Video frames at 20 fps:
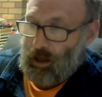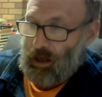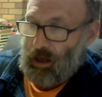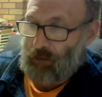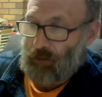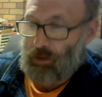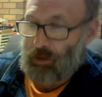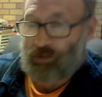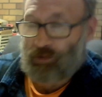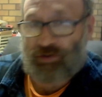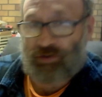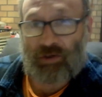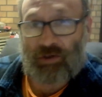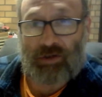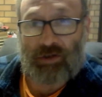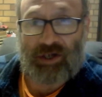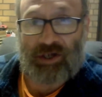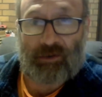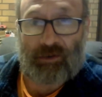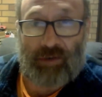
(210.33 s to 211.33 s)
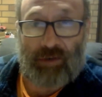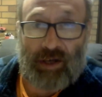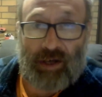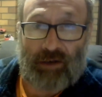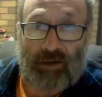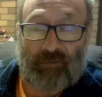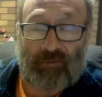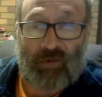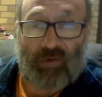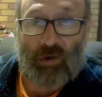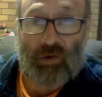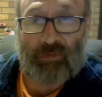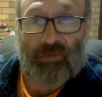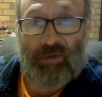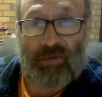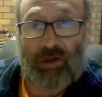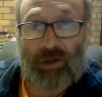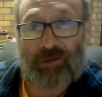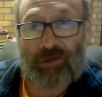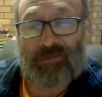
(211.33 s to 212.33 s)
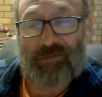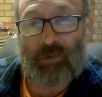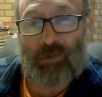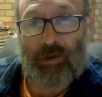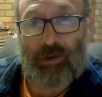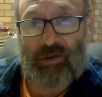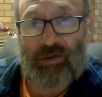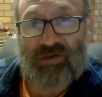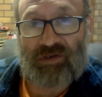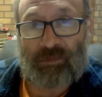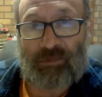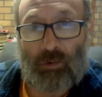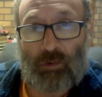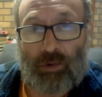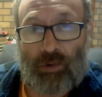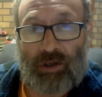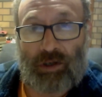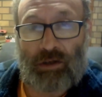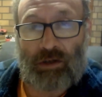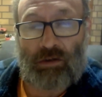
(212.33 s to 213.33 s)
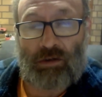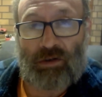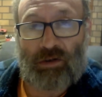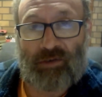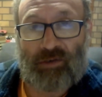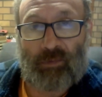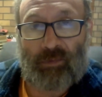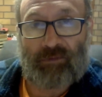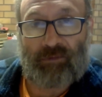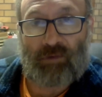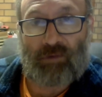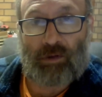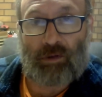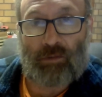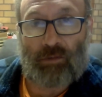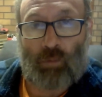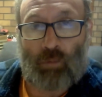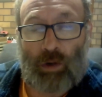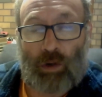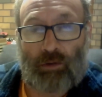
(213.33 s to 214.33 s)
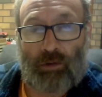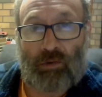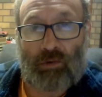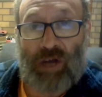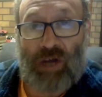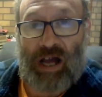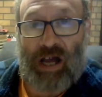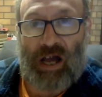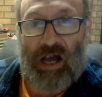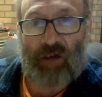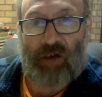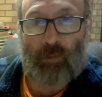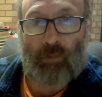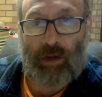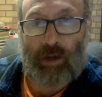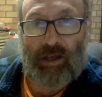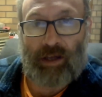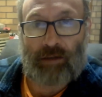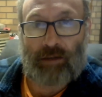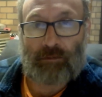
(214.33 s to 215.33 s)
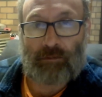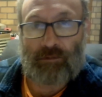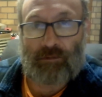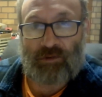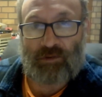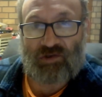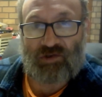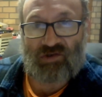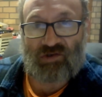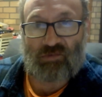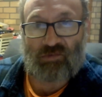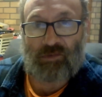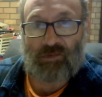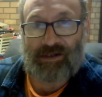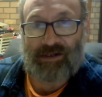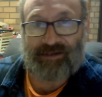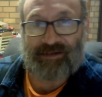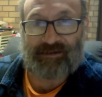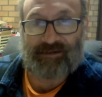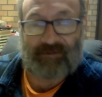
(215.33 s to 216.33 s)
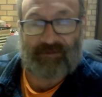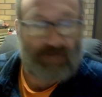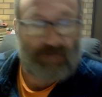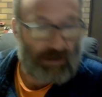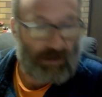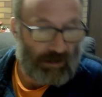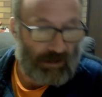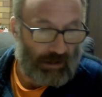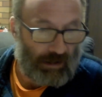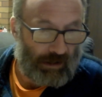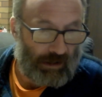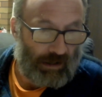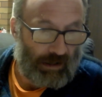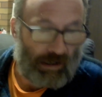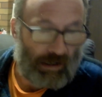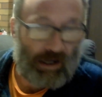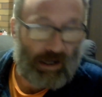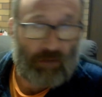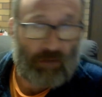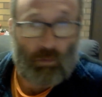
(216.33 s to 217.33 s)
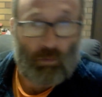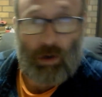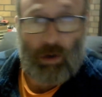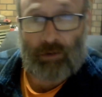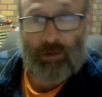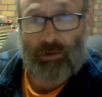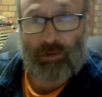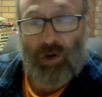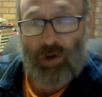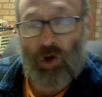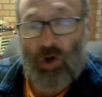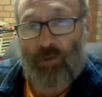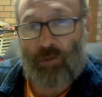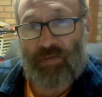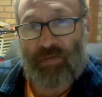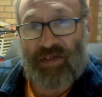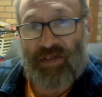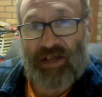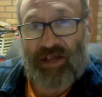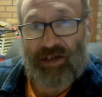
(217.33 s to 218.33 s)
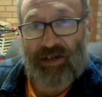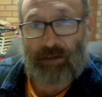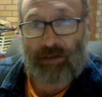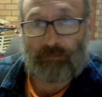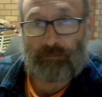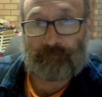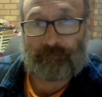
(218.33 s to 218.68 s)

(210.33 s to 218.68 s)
we've got 2 Q&A and advice videos for you this morning, guys. We've got one on hardware, sweet, and one on home theatre.